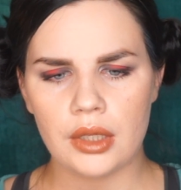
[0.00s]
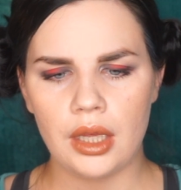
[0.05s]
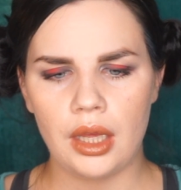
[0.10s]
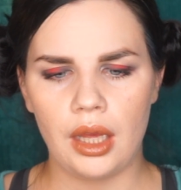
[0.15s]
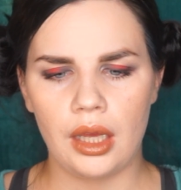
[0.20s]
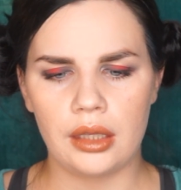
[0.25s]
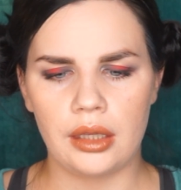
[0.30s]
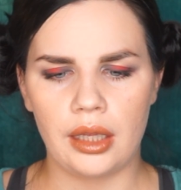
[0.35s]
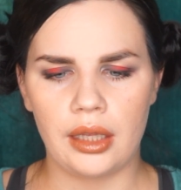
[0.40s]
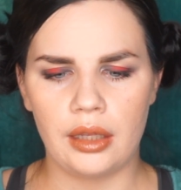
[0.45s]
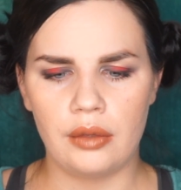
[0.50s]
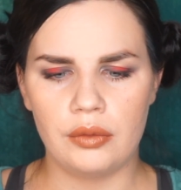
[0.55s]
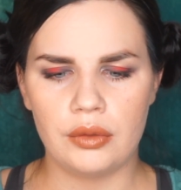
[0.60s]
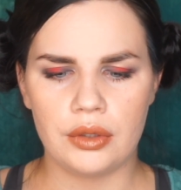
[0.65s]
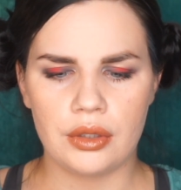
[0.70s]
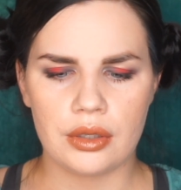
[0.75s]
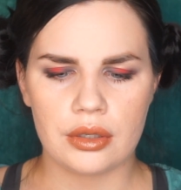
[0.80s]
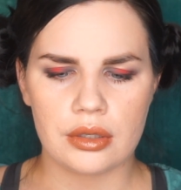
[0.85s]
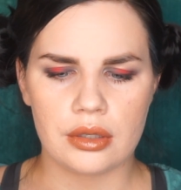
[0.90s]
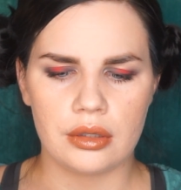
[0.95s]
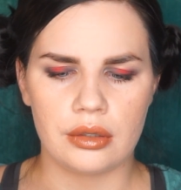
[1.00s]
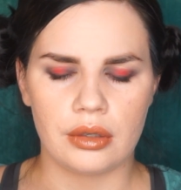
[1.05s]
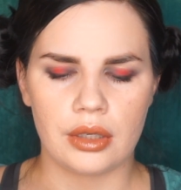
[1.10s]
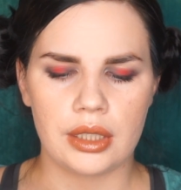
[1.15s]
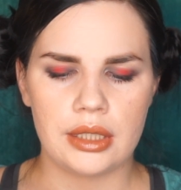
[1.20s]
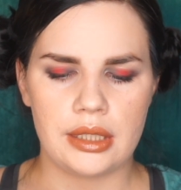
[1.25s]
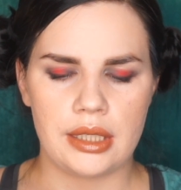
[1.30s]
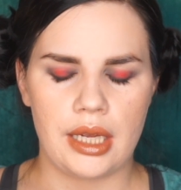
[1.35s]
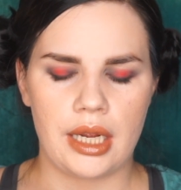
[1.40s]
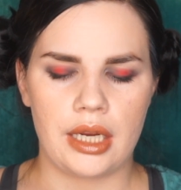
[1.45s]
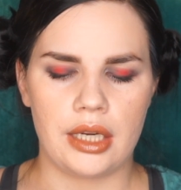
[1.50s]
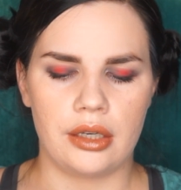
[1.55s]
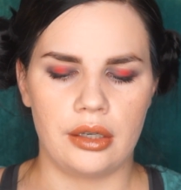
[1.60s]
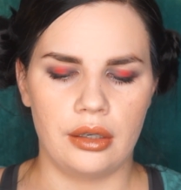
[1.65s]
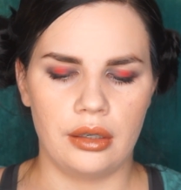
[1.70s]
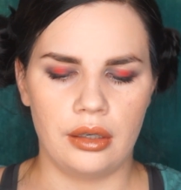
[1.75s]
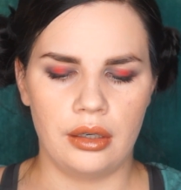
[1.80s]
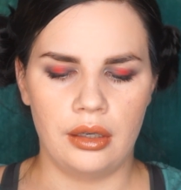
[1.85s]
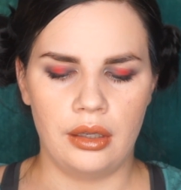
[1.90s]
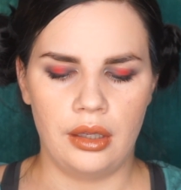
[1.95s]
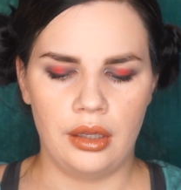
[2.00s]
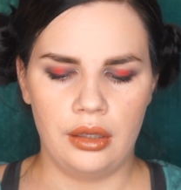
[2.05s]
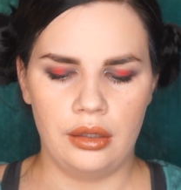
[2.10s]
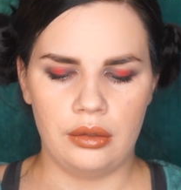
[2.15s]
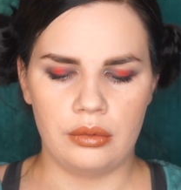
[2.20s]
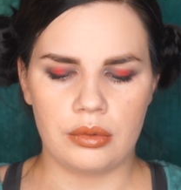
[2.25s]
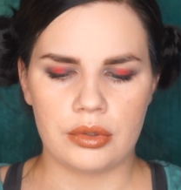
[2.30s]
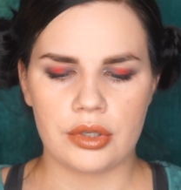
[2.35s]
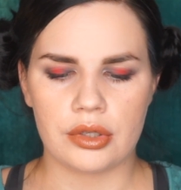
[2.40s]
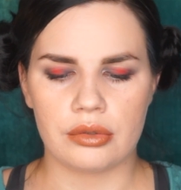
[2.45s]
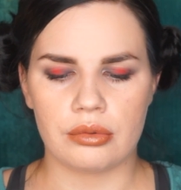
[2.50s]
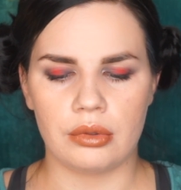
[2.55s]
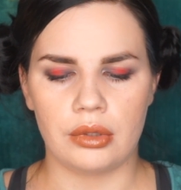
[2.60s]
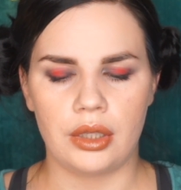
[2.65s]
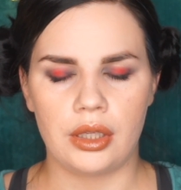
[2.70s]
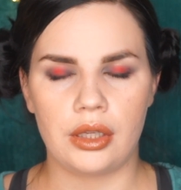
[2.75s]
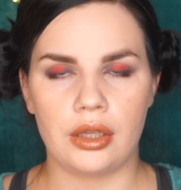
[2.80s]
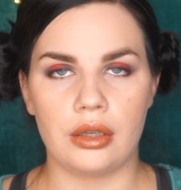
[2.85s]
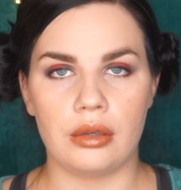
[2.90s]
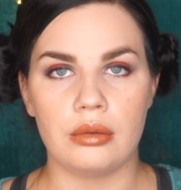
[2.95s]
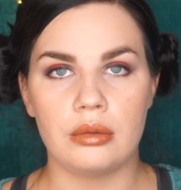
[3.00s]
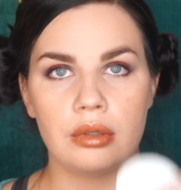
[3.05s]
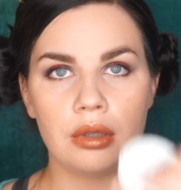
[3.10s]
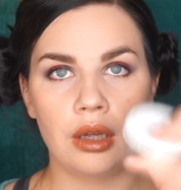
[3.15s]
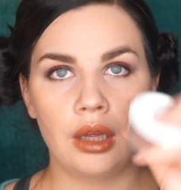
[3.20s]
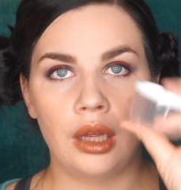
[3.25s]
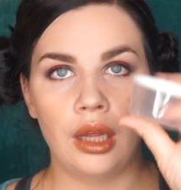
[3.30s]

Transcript: and they give you this little container, which is really cute.